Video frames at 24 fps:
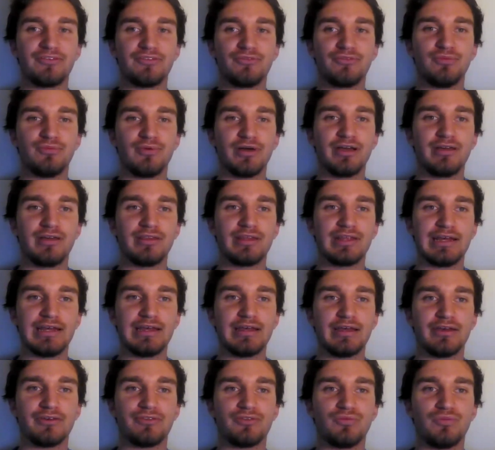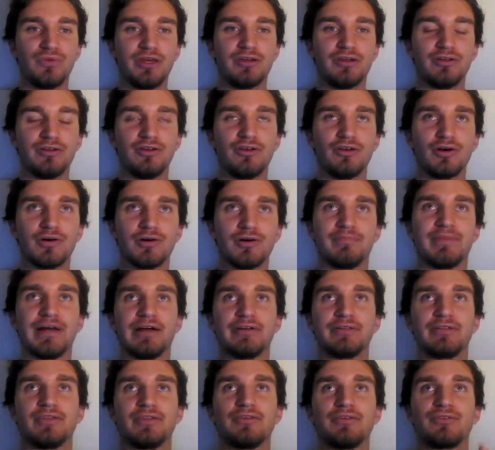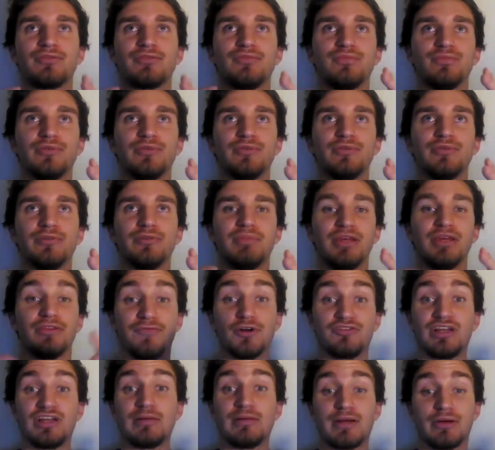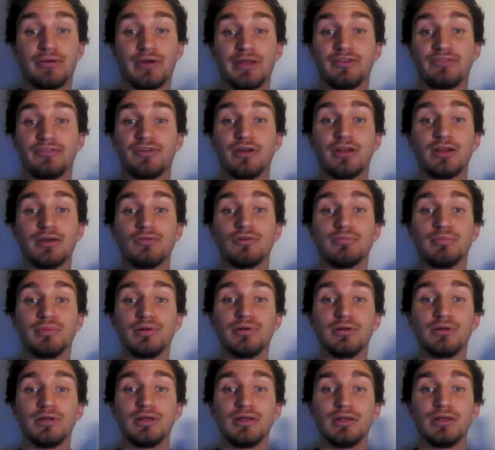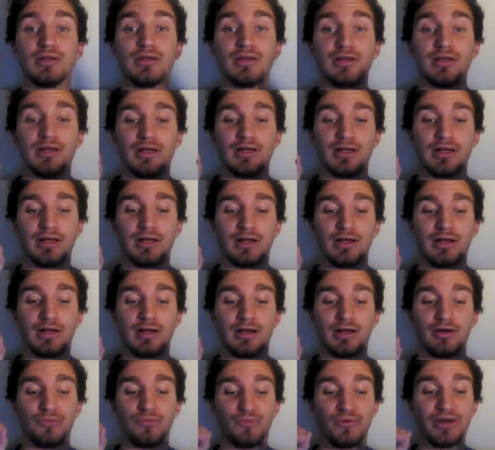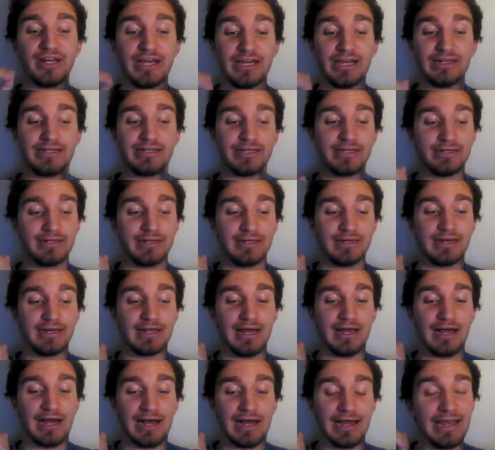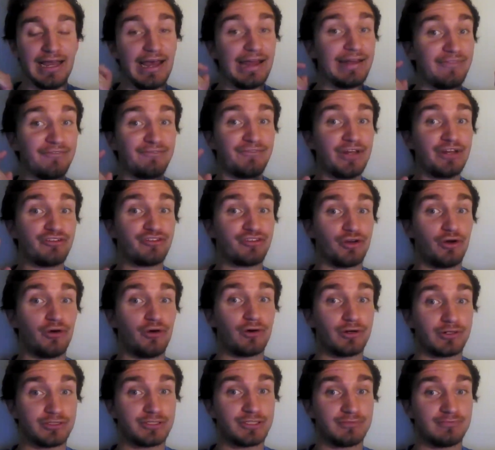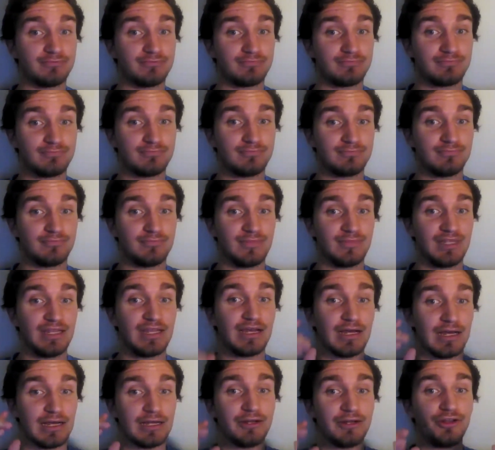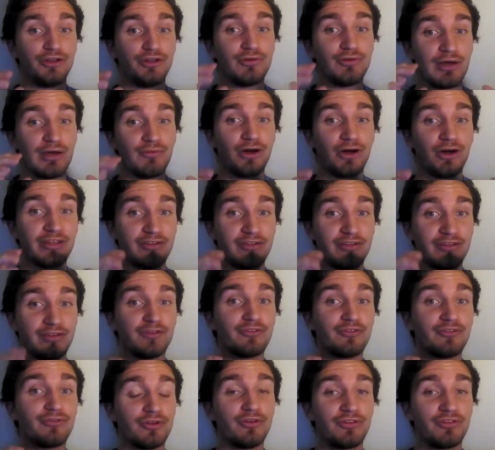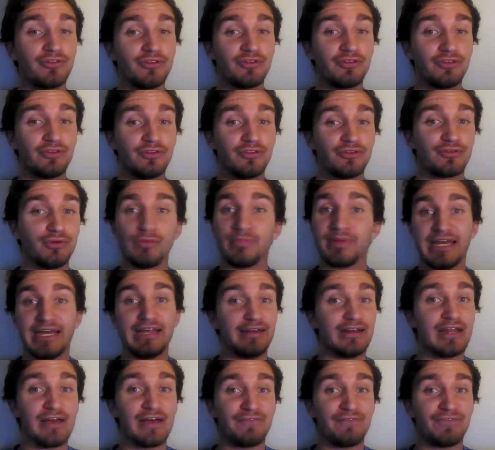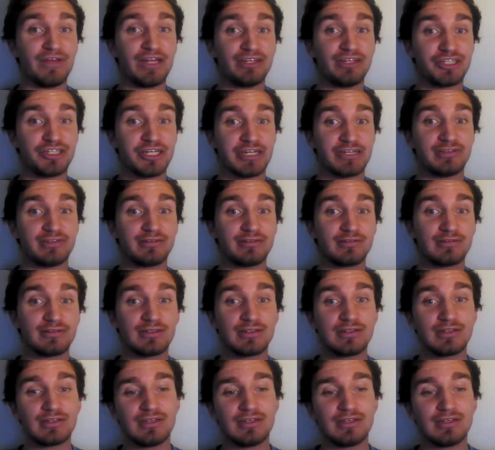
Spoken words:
best way that I guess we could go about this would be the first time I ran the study group. When I did, I hadn't finished the course. I knew I wanted to introduce it to the school, but I had not finished it.